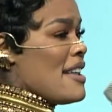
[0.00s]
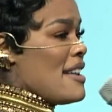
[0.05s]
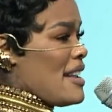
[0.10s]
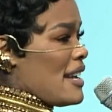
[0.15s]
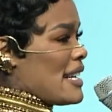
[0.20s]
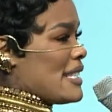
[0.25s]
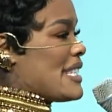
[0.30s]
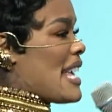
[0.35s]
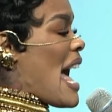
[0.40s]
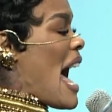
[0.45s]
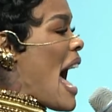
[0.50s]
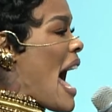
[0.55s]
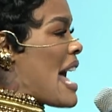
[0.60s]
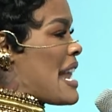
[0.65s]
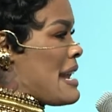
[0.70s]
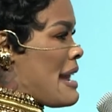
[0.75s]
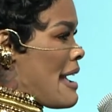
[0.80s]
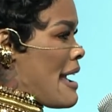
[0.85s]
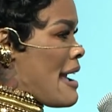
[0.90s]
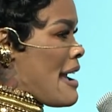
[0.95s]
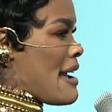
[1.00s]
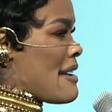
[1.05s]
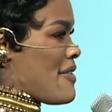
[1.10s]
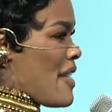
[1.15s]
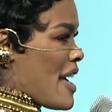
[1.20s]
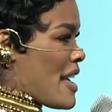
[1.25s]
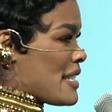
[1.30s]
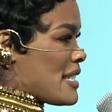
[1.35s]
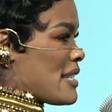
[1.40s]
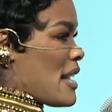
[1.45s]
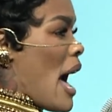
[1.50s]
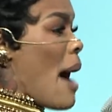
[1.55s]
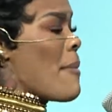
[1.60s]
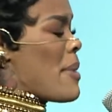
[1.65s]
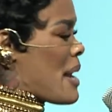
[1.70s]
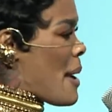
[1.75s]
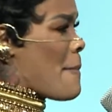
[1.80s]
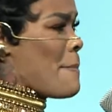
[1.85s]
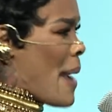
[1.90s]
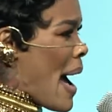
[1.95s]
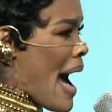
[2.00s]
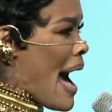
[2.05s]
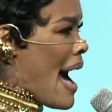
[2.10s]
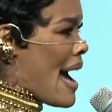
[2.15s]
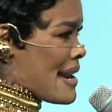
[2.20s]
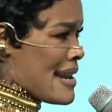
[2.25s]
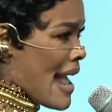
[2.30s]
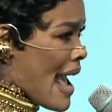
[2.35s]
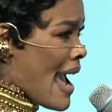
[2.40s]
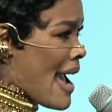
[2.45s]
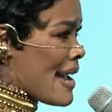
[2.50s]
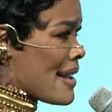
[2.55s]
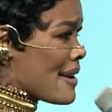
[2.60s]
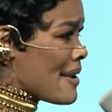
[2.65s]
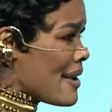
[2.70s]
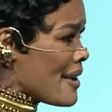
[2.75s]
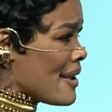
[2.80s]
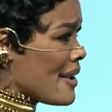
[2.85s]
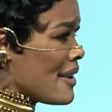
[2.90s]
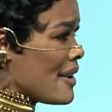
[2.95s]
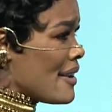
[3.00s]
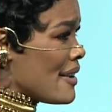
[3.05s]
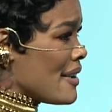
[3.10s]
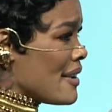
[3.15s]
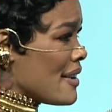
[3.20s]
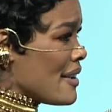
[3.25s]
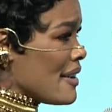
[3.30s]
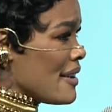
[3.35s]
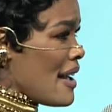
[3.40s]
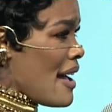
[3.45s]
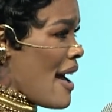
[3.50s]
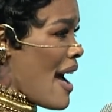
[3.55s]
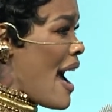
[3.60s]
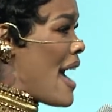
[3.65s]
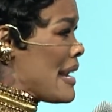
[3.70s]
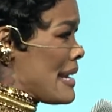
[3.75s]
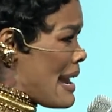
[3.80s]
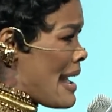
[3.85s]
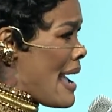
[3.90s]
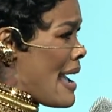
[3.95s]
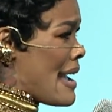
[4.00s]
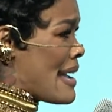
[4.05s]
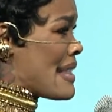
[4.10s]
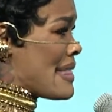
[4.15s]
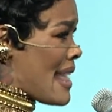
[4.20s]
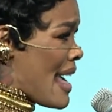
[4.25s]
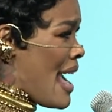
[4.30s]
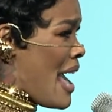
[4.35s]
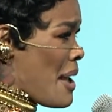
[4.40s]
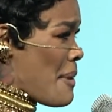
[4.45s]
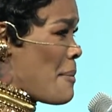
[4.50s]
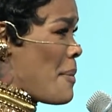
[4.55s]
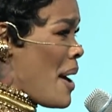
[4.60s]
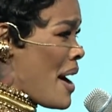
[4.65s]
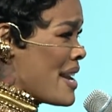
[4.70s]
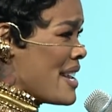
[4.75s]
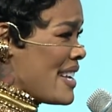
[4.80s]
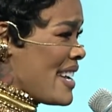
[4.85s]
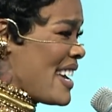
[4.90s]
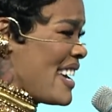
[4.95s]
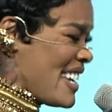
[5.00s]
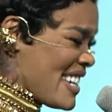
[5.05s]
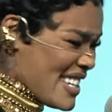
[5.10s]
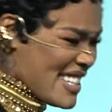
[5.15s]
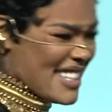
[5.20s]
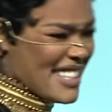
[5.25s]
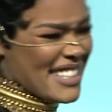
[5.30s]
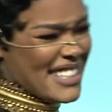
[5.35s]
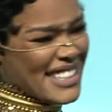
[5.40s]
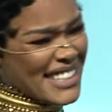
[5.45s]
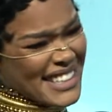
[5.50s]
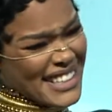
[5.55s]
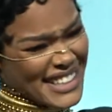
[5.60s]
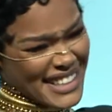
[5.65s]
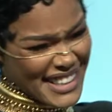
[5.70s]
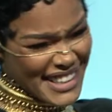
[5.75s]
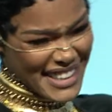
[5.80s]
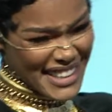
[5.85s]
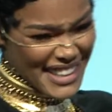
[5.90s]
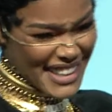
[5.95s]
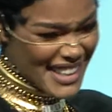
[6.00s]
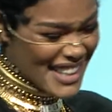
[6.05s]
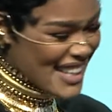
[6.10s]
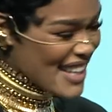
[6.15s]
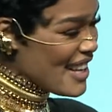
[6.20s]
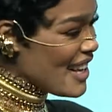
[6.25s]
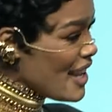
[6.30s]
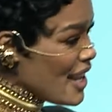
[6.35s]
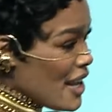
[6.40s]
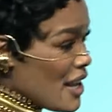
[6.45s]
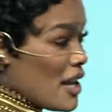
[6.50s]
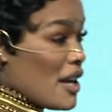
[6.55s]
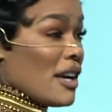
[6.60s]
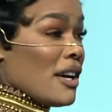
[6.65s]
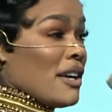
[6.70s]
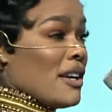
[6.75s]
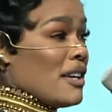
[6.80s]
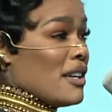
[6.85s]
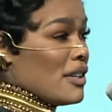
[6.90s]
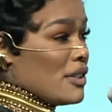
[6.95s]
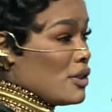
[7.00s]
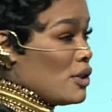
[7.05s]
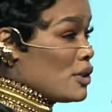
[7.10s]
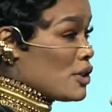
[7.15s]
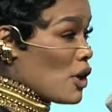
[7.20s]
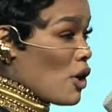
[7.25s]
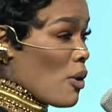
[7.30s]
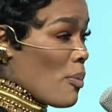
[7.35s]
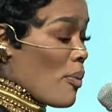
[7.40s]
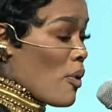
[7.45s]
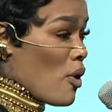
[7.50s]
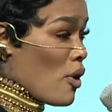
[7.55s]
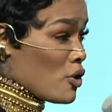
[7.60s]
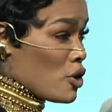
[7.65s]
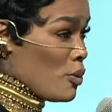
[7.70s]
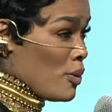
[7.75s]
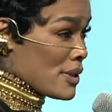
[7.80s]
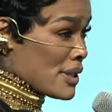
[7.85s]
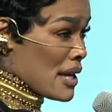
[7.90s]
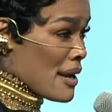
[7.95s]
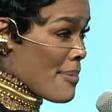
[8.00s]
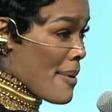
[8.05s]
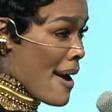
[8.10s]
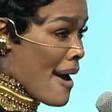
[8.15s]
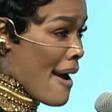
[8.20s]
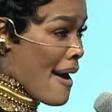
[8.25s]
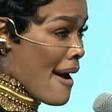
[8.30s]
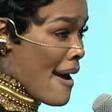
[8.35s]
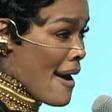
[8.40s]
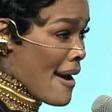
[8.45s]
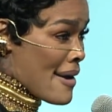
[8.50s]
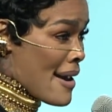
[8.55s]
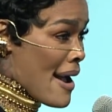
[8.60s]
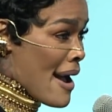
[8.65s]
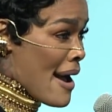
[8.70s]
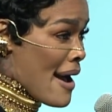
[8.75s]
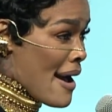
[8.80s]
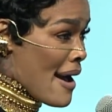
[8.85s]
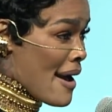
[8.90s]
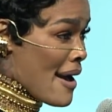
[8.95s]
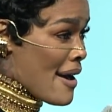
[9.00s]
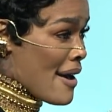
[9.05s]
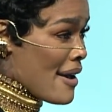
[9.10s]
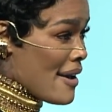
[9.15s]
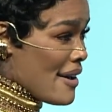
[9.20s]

Nigga said, I need this. I'm in a bind. I'm hitting up the press team, putting my legitimacy on the line for these shoes. But I got them. You told Paul you was in a bind, huh?